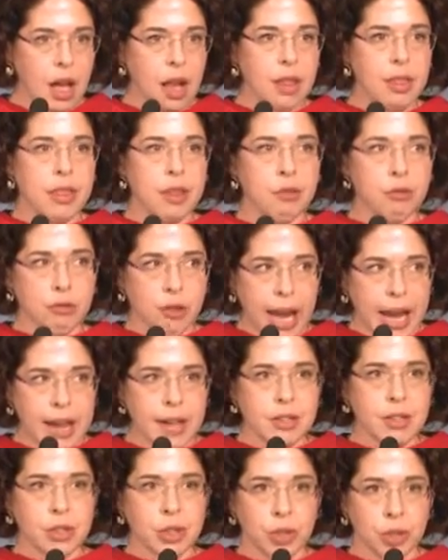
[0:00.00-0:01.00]
The right
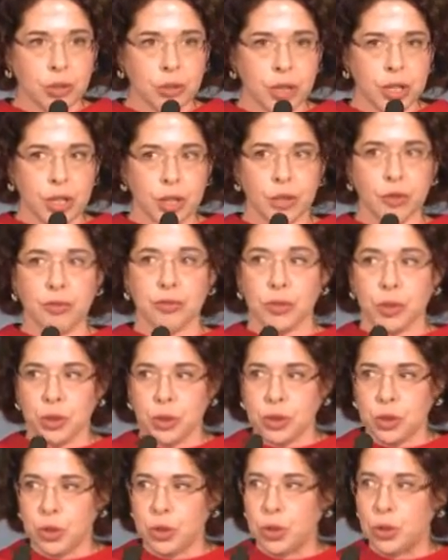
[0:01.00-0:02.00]
career for
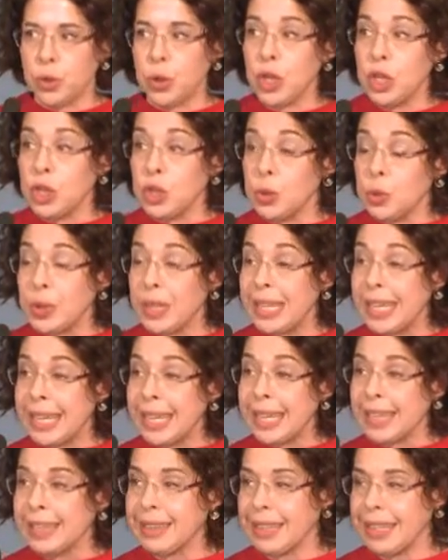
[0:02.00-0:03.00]
you,
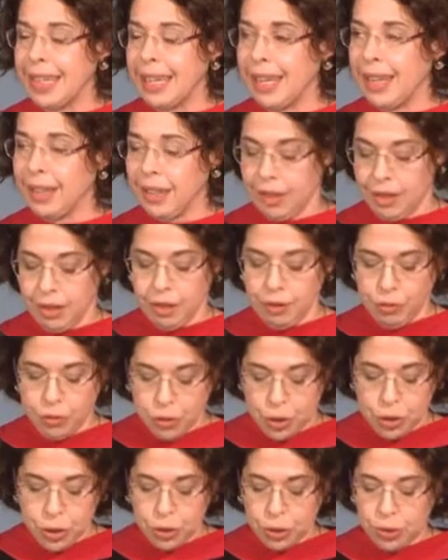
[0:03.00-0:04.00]
uniquely
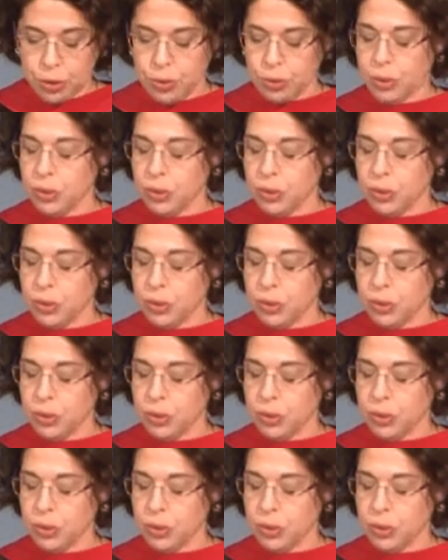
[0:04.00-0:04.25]
for you.